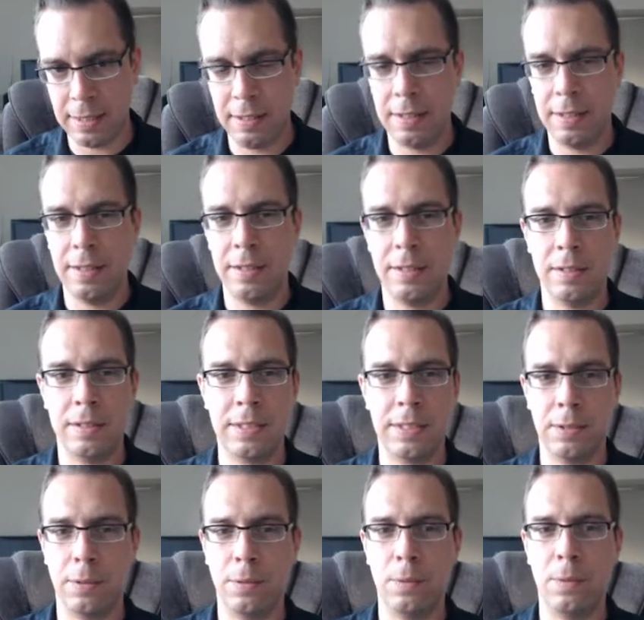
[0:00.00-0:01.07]
So
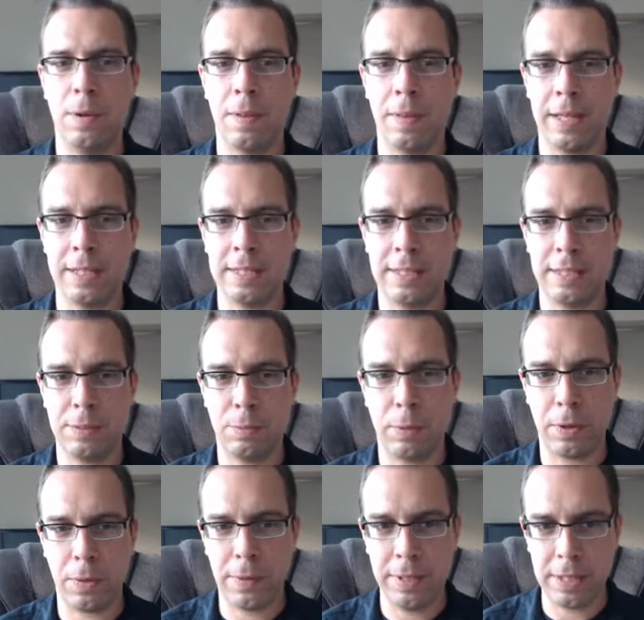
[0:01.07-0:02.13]
that says we're going to
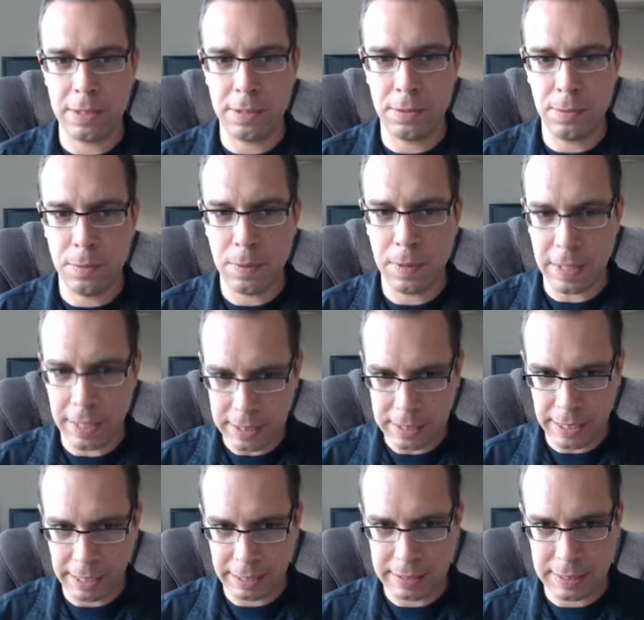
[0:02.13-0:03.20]
do this x
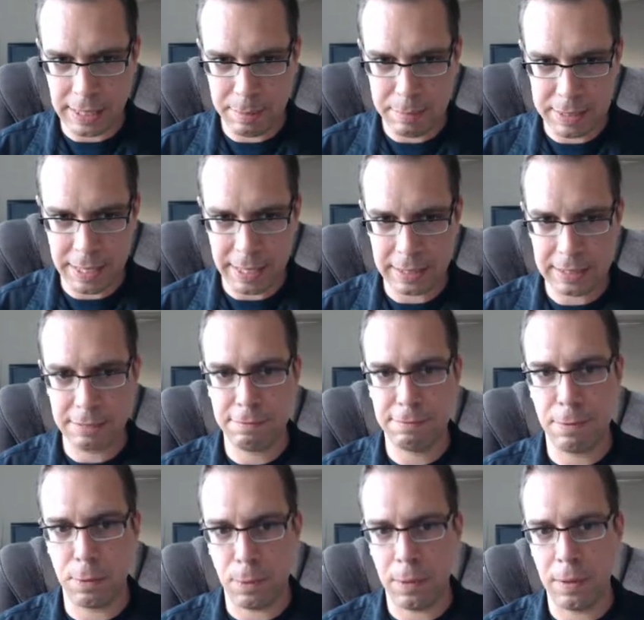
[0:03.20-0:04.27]
times x for
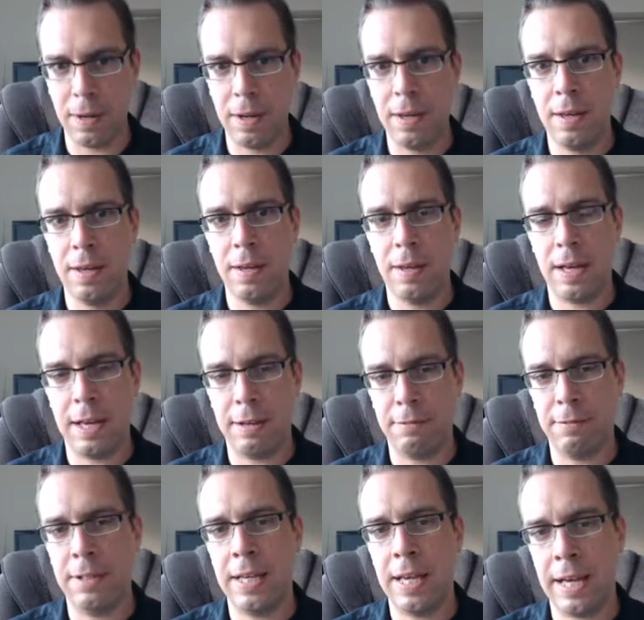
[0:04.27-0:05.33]
every
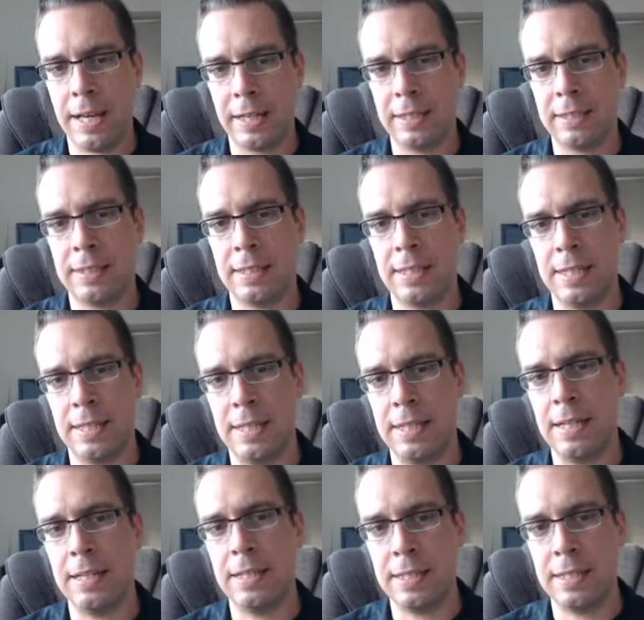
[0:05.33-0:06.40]
x in
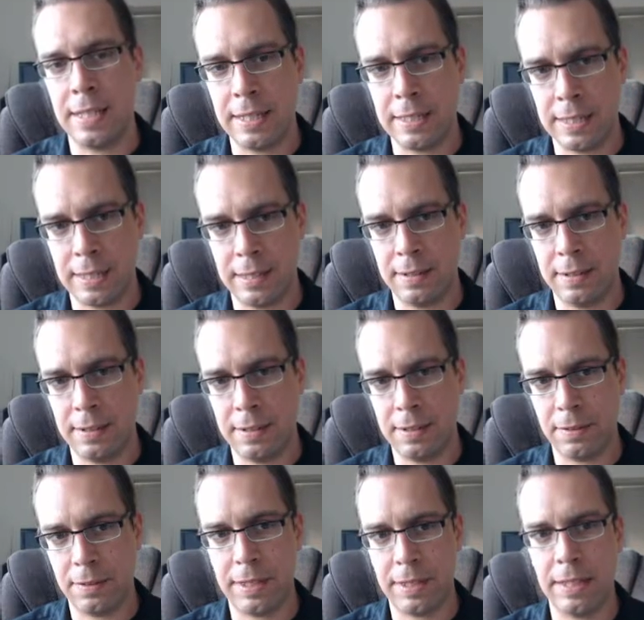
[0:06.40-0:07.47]
data.
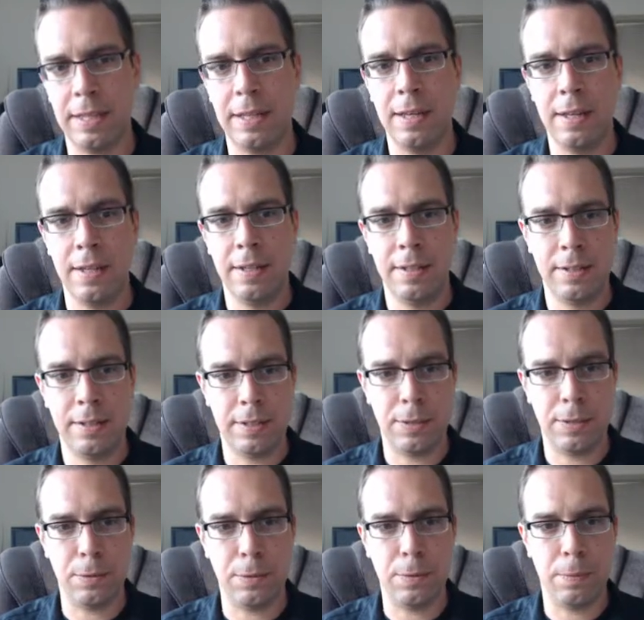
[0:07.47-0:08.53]
Okay, so
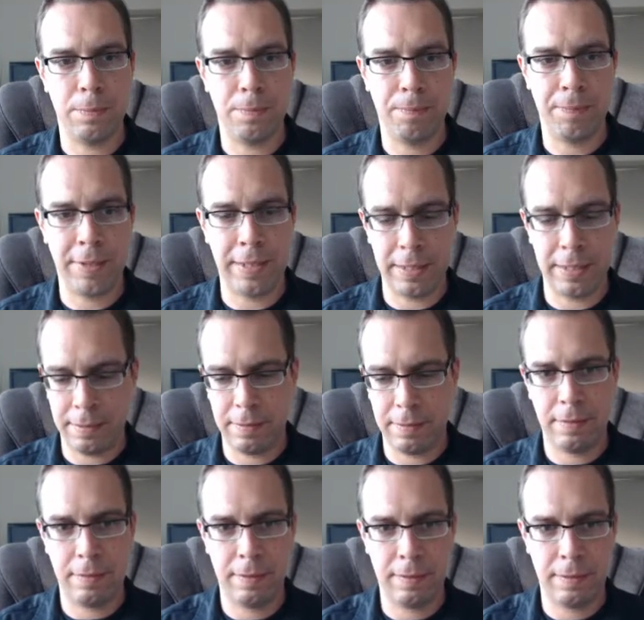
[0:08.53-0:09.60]
it
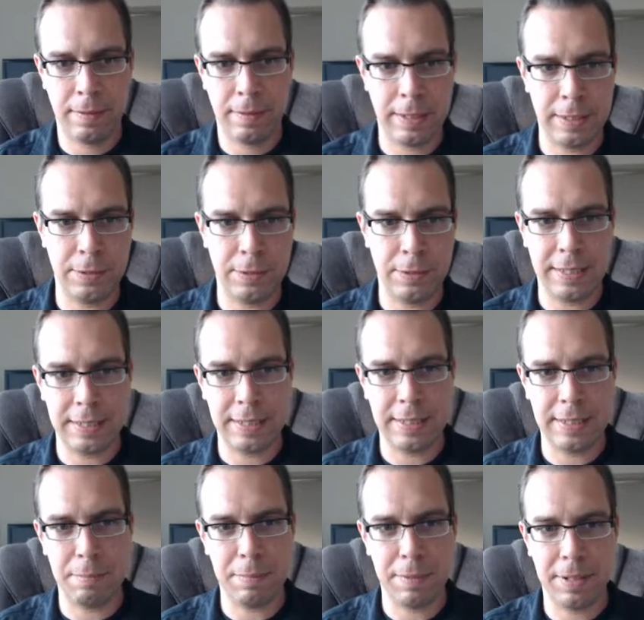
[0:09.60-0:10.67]
is doing the same
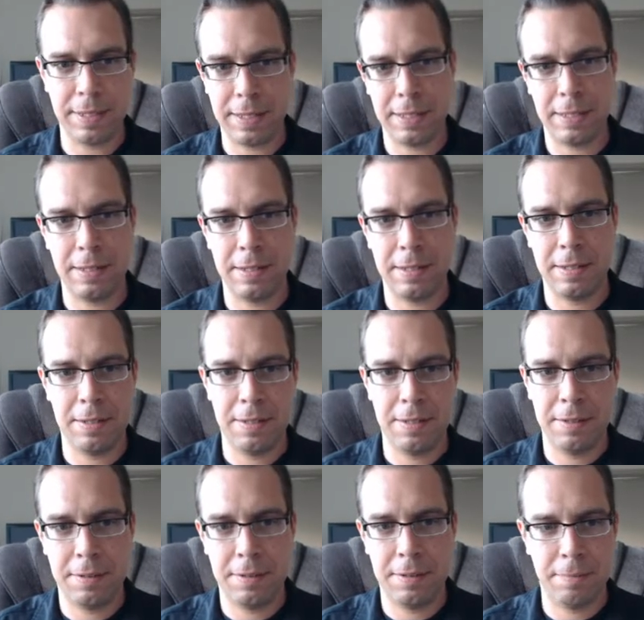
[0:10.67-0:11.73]
thing.
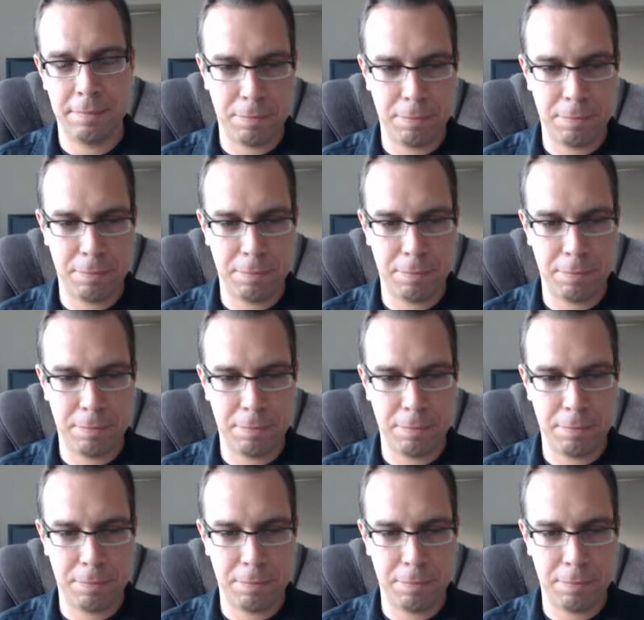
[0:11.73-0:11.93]
Well,